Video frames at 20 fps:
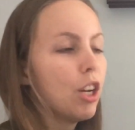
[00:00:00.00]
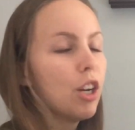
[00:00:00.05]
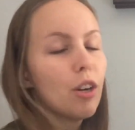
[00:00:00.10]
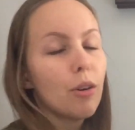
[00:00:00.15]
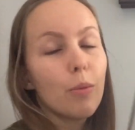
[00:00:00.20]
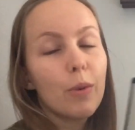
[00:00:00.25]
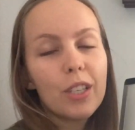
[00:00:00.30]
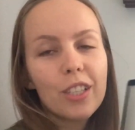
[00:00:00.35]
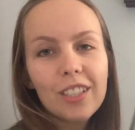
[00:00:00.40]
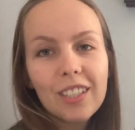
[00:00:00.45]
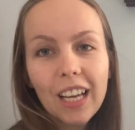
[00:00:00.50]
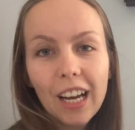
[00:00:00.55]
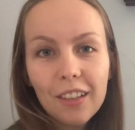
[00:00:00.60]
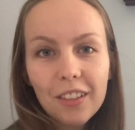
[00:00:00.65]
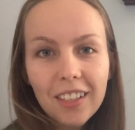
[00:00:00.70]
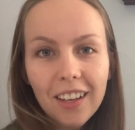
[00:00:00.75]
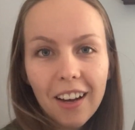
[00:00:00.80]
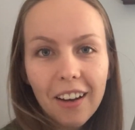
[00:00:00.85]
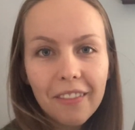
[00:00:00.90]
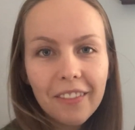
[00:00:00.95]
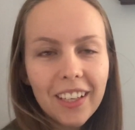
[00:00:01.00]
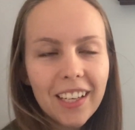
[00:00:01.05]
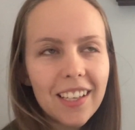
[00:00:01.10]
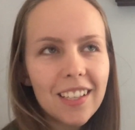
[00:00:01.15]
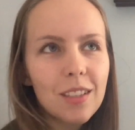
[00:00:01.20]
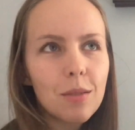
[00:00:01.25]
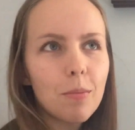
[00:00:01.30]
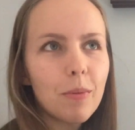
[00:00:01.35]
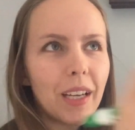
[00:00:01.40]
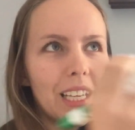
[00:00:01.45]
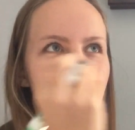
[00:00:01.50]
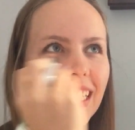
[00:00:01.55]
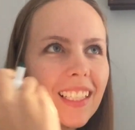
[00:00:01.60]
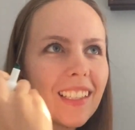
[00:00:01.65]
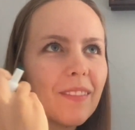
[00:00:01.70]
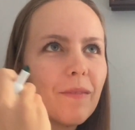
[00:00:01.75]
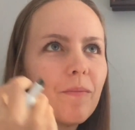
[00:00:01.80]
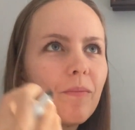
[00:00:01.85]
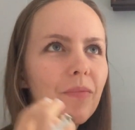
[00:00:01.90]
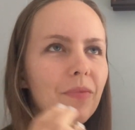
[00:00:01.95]
Which sounds obvious, but
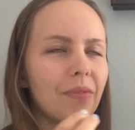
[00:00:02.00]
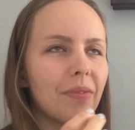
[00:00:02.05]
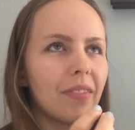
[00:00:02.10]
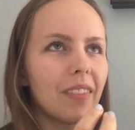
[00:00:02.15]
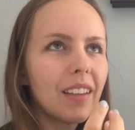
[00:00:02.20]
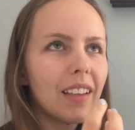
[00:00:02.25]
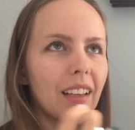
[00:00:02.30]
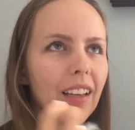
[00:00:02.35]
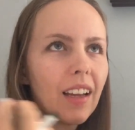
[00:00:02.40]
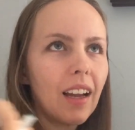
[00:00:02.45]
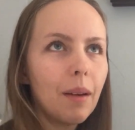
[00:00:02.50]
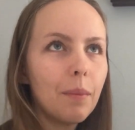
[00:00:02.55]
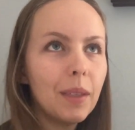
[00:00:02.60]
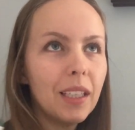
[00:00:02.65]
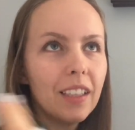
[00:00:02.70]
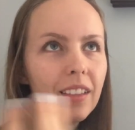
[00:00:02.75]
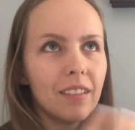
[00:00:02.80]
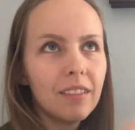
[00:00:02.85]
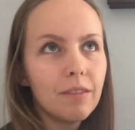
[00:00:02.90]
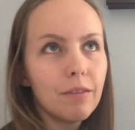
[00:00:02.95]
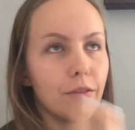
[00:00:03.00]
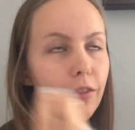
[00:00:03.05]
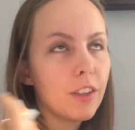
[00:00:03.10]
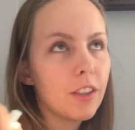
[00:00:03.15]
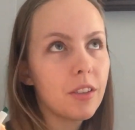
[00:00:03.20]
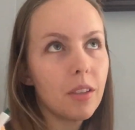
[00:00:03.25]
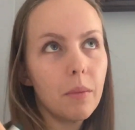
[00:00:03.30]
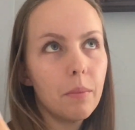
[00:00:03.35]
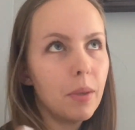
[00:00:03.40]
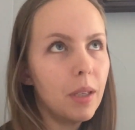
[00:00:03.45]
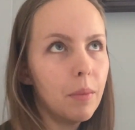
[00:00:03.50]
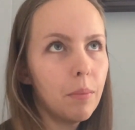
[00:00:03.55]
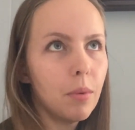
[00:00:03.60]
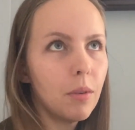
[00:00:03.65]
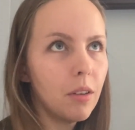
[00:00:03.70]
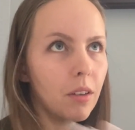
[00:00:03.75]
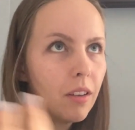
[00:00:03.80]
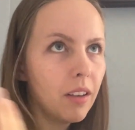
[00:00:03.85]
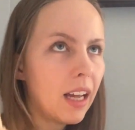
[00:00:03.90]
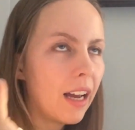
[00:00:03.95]
I mean, for some
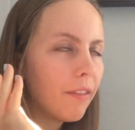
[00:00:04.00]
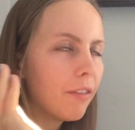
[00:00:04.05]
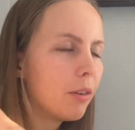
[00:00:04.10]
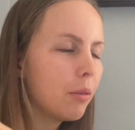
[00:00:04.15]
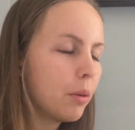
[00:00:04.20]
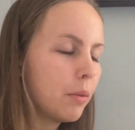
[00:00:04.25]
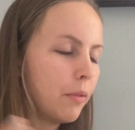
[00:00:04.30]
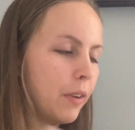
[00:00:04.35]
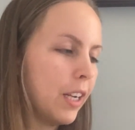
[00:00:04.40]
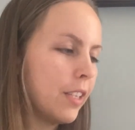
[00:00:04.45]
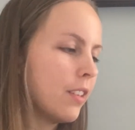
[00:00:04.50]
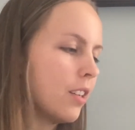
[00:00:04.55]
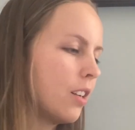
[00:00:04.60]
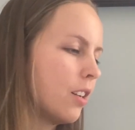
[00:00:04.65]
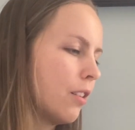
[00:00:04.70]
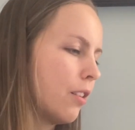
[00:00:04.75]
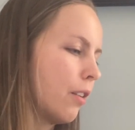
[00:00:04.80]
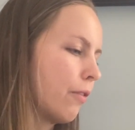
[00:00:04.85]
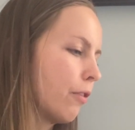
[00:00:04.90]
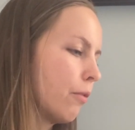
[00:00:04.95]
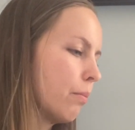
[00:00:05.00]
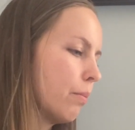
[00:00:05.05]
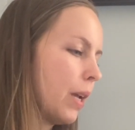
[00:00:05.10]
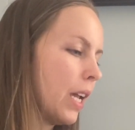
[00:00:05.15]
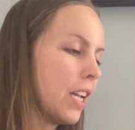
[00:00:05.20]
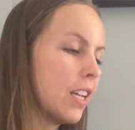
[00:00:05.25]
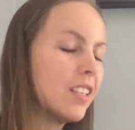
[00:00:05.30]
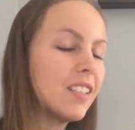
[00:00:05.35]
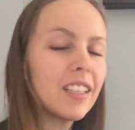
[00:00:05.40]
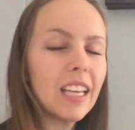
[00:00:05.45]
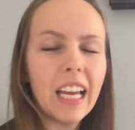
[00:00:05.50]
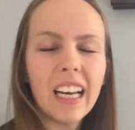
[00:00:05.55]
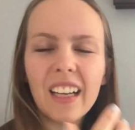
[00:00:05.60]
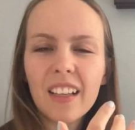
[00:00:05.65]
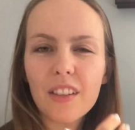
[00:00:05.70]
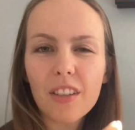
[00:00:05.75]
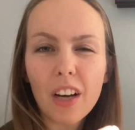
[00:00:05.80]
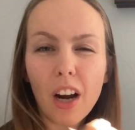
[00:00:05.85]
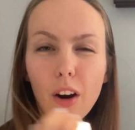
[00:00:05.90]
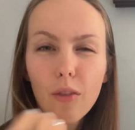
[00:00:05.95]
people, everyone writes at a different pace, and
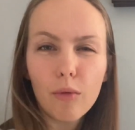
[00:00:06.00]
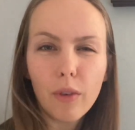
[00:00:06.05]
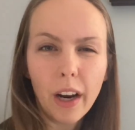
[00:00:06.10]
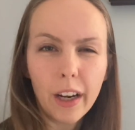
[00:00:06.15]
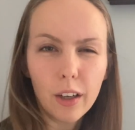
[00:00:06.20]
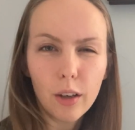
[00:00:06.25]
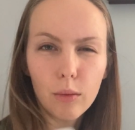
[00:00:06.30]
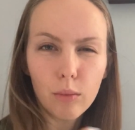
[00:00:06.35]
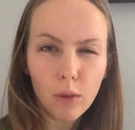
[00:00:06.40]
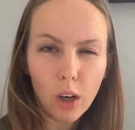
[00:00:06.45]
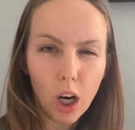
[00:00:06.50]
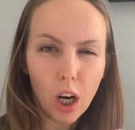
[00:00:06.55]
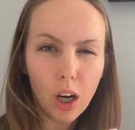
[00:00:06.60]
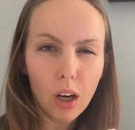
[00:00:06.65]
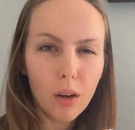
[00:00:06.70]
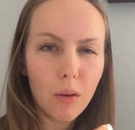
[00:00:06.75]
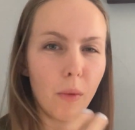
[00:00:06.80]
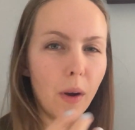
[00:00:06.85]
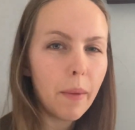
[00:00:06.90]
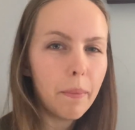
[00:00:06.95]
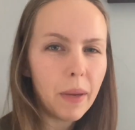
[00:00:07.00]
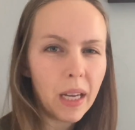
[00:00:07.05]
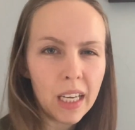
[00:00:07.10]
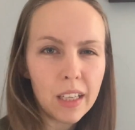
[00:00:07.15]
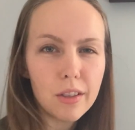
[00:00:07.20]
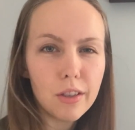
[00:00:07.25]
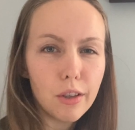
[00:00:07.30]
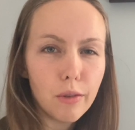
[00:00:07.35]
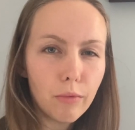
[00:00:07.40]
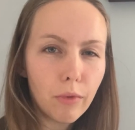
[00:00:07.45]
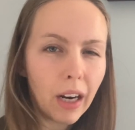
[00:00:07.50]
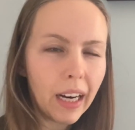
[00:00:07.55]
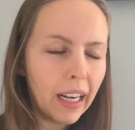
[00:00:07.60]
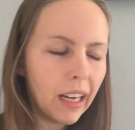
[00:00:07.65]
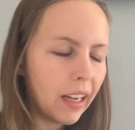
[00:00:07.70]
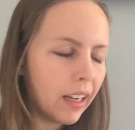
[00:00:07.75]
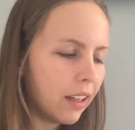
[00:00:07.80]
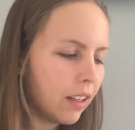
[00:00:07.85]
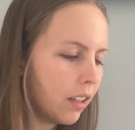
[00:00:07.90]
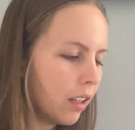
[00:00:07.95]
it's not right or wrong what pace you write
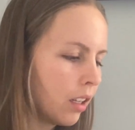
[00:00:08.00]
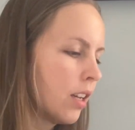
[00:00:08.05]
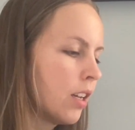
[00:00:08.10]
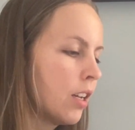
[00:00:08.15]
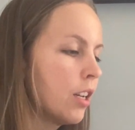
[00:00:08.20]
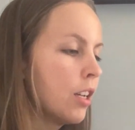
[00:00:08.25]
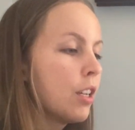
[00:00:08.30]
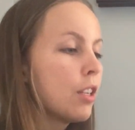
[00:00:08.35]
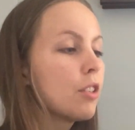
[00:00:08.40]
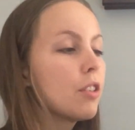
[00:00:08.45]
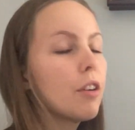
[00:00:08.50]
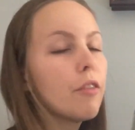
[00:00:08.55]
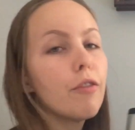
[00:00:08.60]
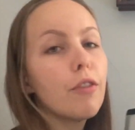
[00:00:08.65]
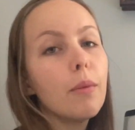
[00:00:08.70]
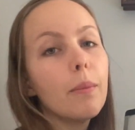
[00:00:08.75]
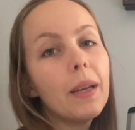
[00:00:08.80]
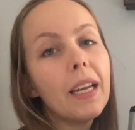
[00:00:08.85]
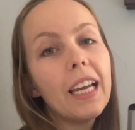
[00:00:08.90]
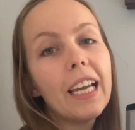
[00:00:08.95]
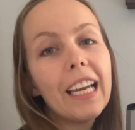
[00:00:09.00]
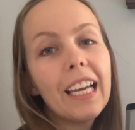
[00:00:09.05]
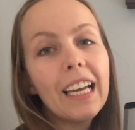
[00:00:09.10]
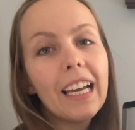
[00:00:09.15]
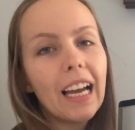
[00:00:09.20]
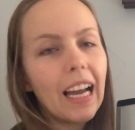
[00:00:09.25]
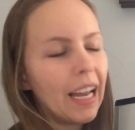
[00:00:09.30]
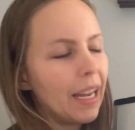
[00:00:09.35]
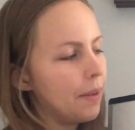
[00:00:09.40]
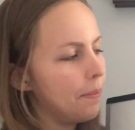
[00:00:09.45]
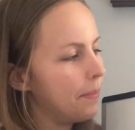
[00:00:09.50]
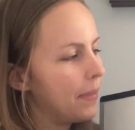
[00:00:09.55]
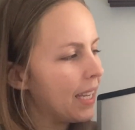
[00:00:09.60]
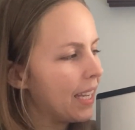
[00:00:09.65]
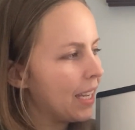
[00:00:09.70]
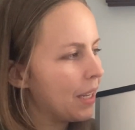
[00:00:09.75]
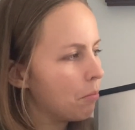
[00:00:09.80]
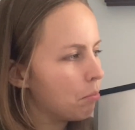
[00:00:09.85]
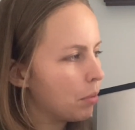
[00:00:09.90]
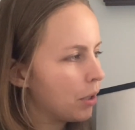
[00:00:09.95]
at. So for me, I'm
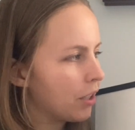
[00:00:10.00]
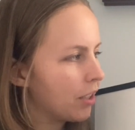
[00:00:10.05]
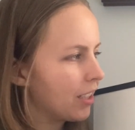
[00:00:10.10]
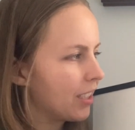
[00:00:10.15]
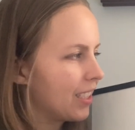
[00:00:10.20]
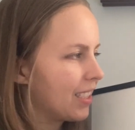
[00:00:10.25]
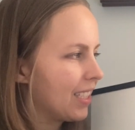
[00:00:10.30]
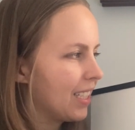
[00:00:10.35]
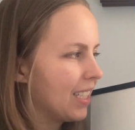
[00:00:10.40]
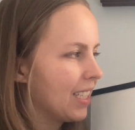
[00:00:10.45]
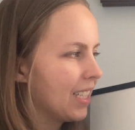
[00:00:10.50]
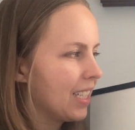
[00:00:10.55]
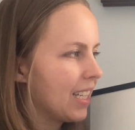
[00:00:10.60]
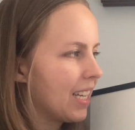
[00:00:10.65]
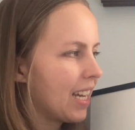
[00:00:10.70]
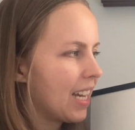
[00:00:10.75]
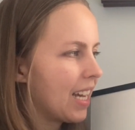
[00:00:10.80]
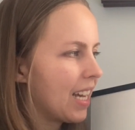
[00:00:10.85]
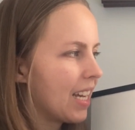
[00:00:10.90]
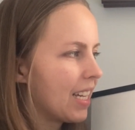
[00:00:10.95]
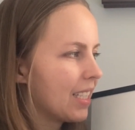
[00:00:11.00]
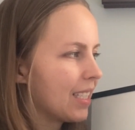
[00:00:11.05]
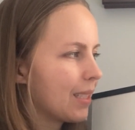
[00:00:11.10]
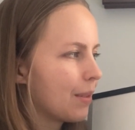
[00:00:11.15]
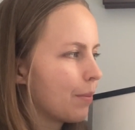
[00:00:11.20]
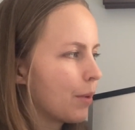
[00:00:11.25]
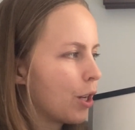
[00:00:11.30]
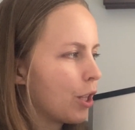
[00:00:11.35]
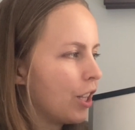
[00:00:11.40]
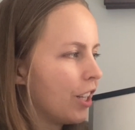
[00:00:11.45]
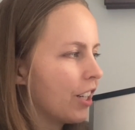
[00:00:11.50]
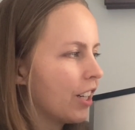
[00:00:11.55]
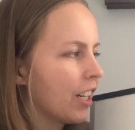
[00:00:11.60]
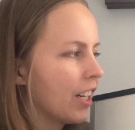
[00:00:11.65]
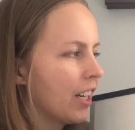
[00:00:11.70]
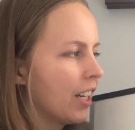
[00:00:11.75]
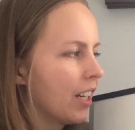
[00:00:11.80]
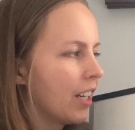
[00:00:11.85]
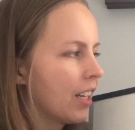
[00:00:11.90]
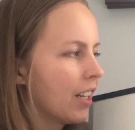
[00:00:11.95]
making books a smaller
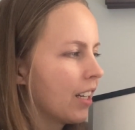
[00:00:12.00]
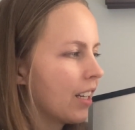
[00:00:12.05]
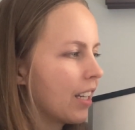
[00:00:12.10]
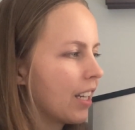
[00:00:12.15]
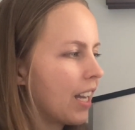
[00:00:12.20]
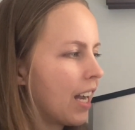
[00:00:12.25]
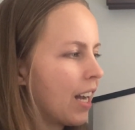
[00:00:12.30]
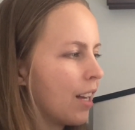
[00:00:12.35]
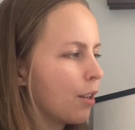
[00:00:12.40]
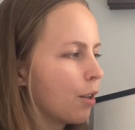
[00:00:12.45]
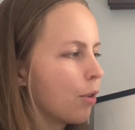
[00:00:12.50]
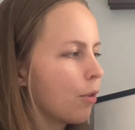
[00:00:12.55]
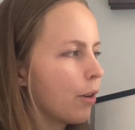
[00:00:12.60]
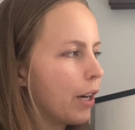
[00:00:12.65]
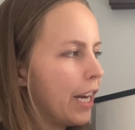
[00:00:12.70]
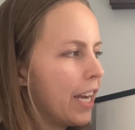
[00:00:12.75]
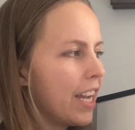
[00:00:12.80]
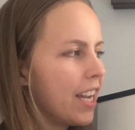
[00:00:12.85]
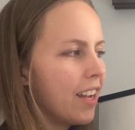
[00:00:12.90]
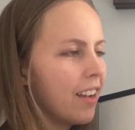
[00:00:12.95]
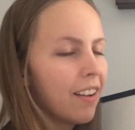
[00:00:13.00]
category